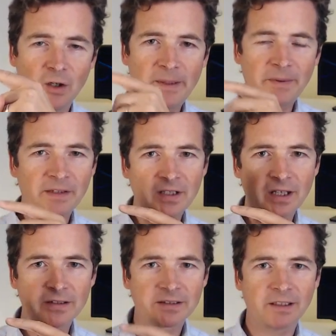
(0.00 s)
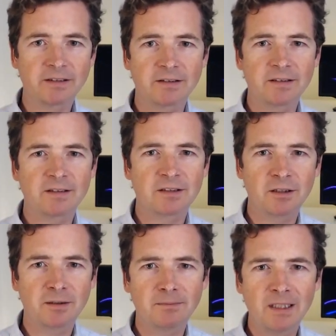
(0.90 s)
Or maybe you live the other side, because this is
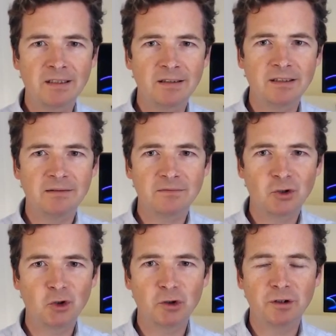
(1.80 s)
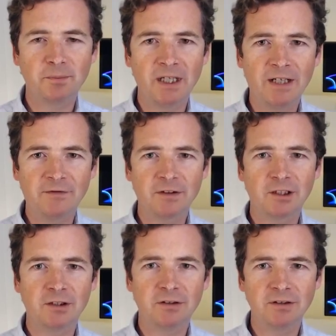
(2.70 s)
showing mainly Europe,
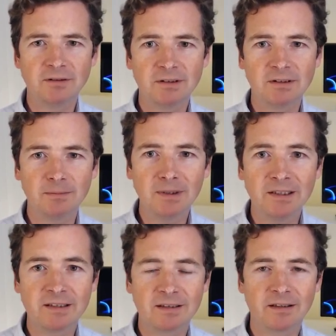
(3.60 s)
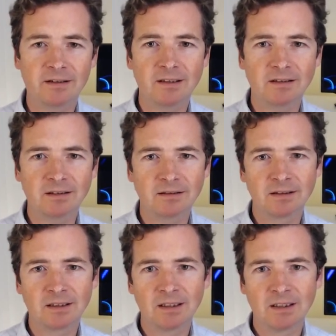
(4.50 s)
Africa, and the Middle East, I think.
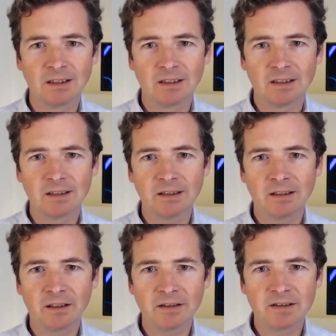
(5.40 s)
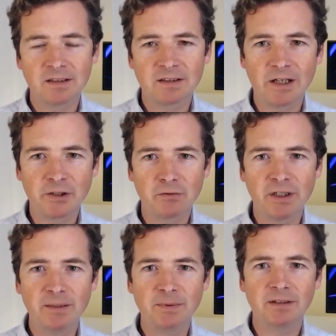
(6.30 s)
I think I can see Saudi
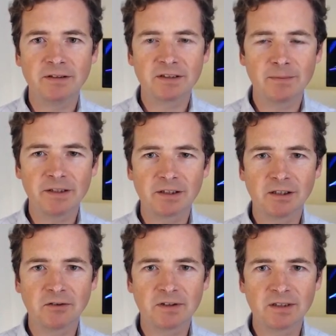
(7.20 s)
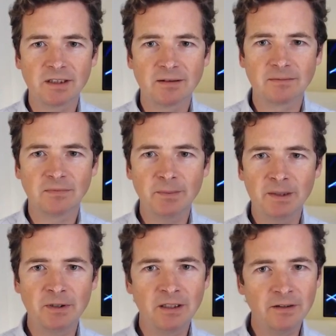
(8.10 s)
Arabia and some other countries there. But
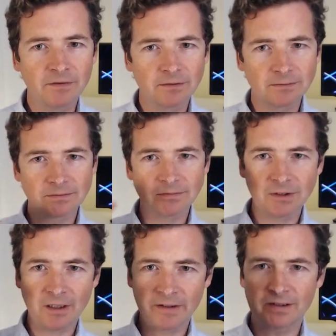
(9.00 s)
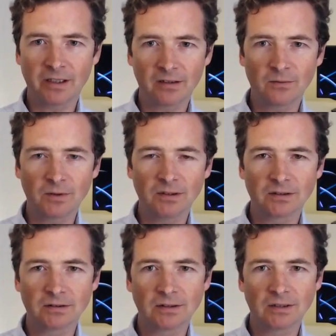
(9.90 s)
maybe you live the other side of the
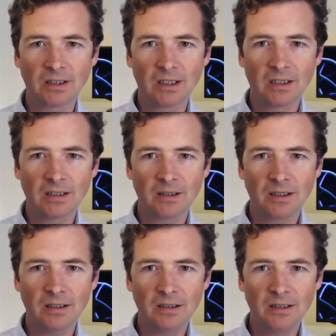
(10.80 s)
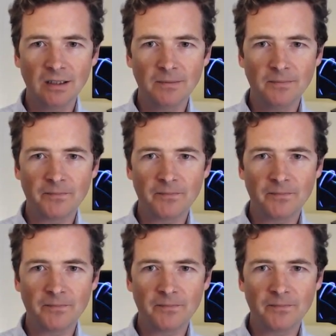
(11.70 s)
world, in